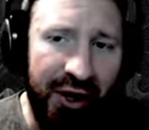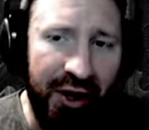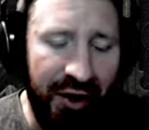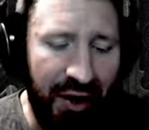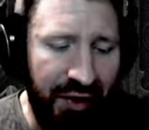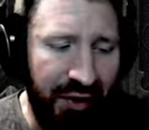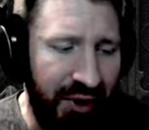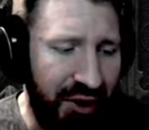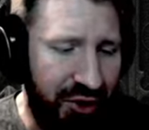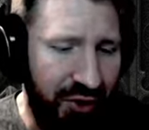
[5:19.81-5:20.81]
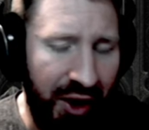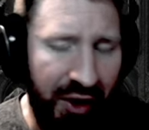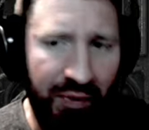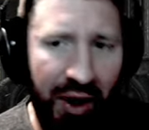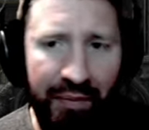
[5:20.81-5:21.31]
and having the big
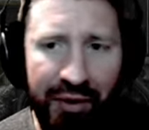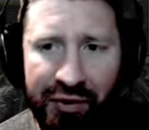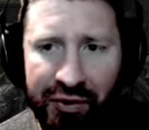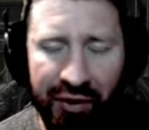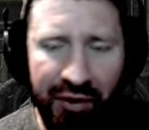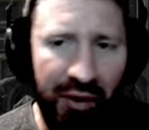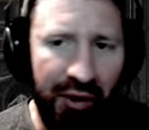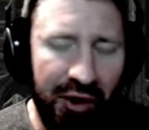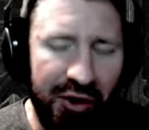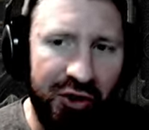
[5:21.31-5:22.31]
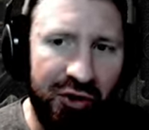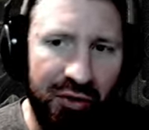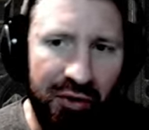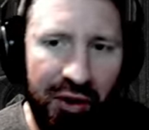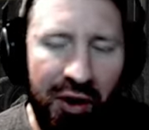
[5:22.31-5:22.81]
two-handed weapons, although it looks
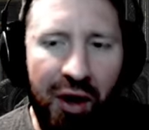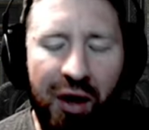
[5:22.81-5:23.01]
cool,